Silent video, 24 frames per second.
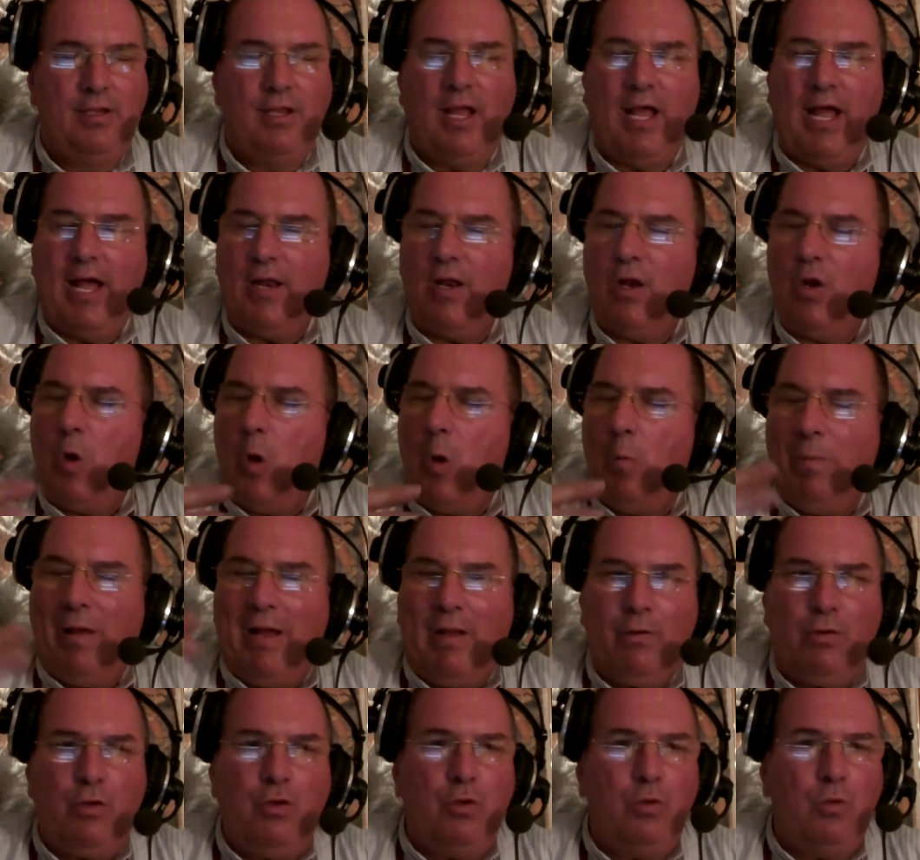I don't know
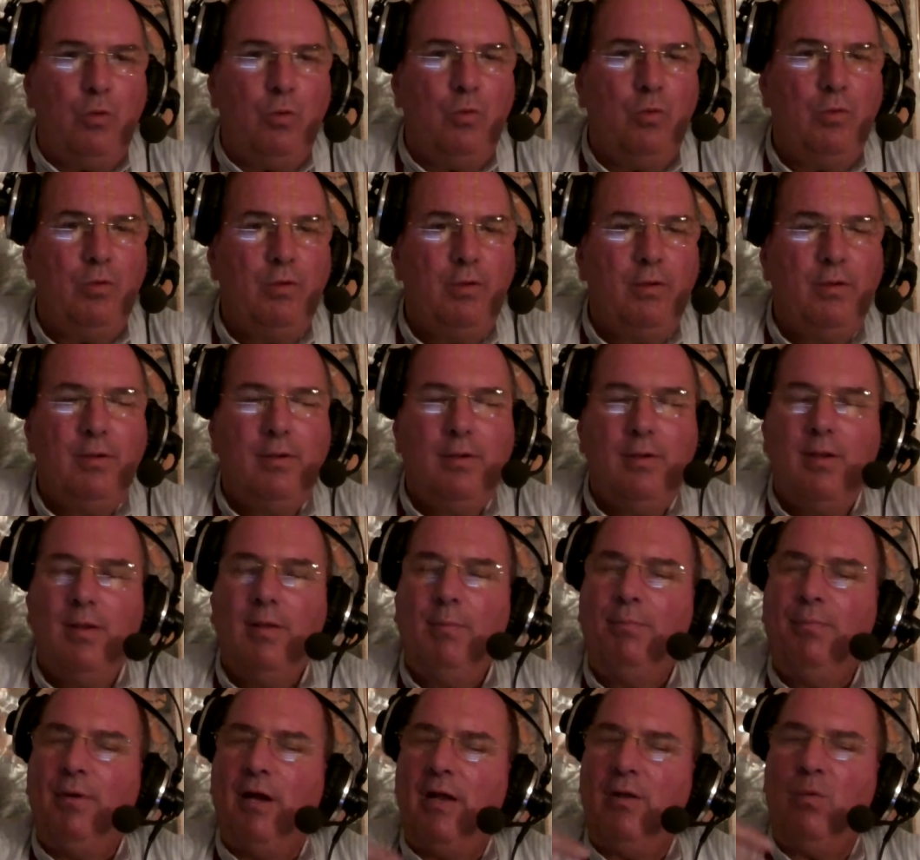about you,
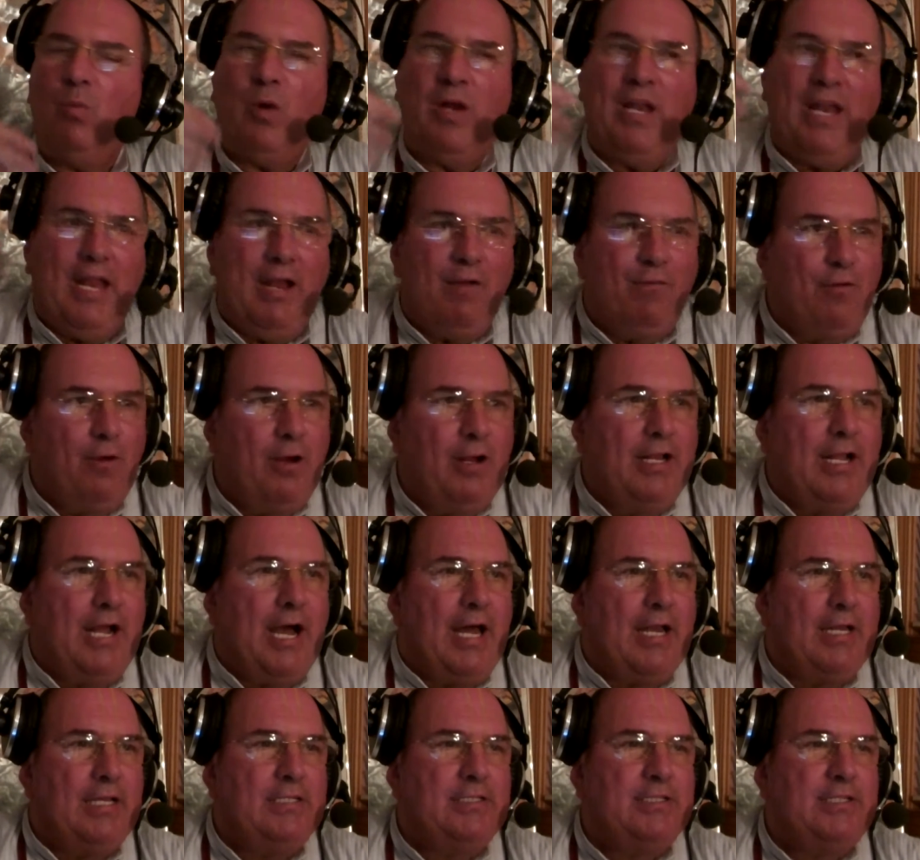but whenever
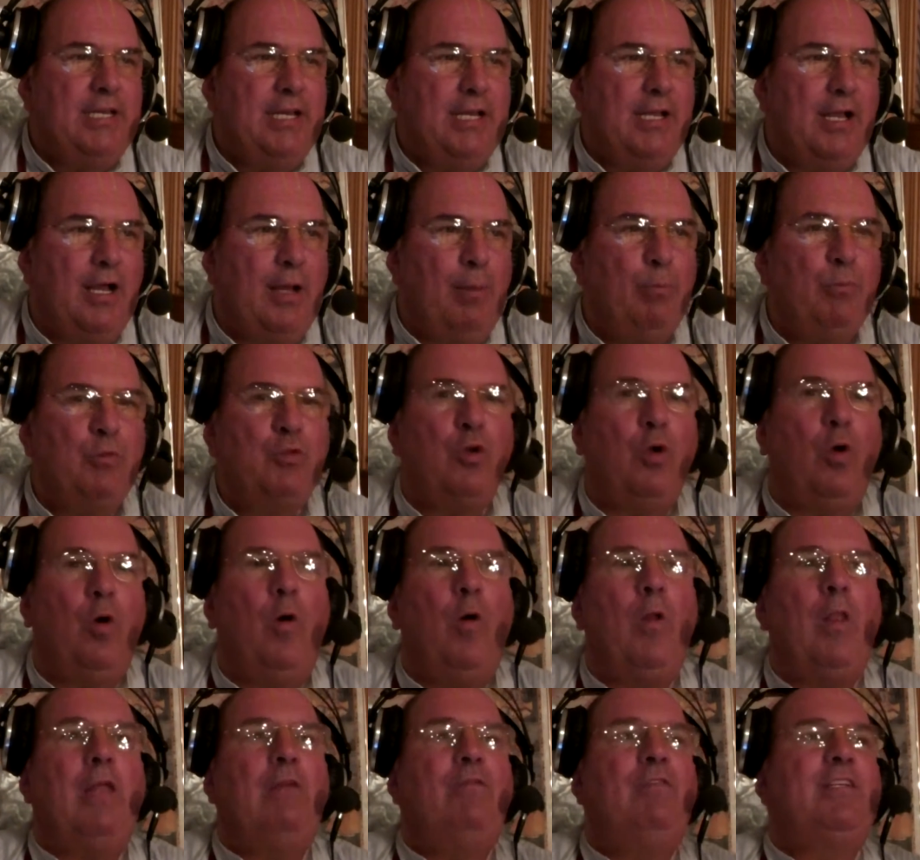Ekadasi comes,
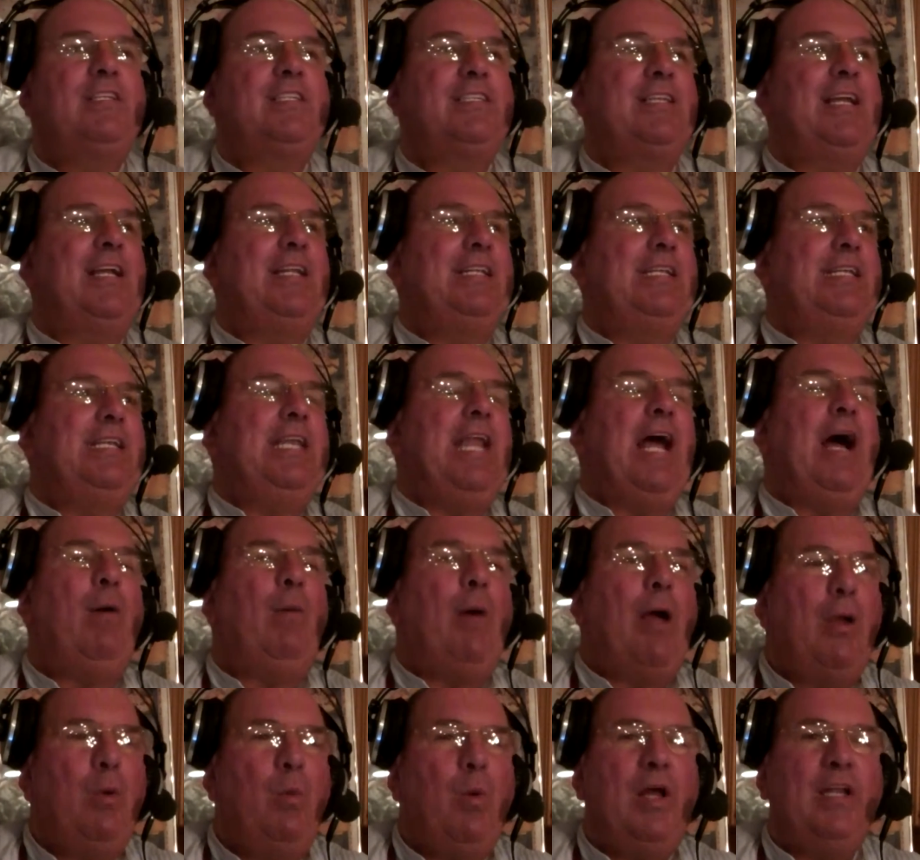all of a sudden, now
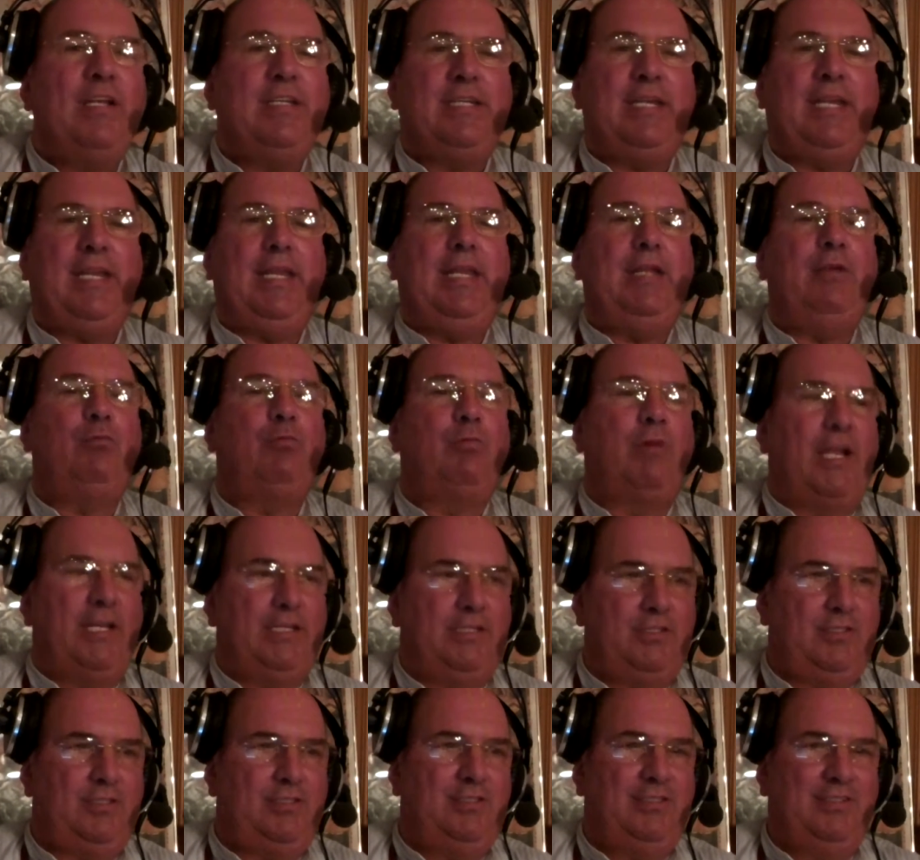I want to eat
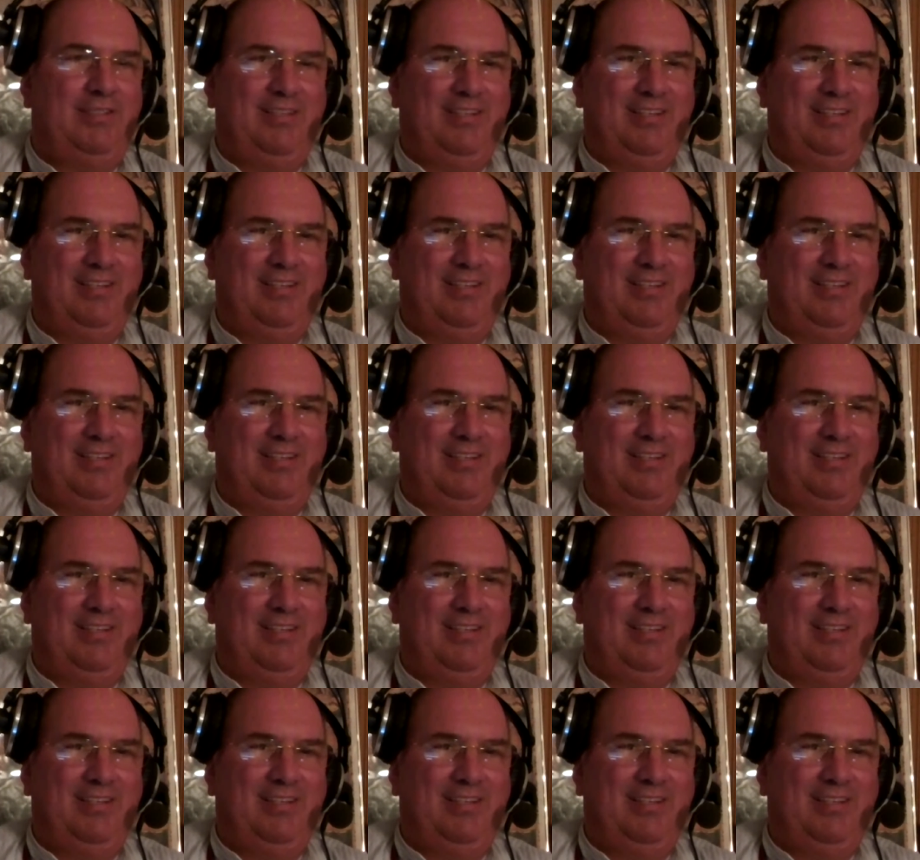rice.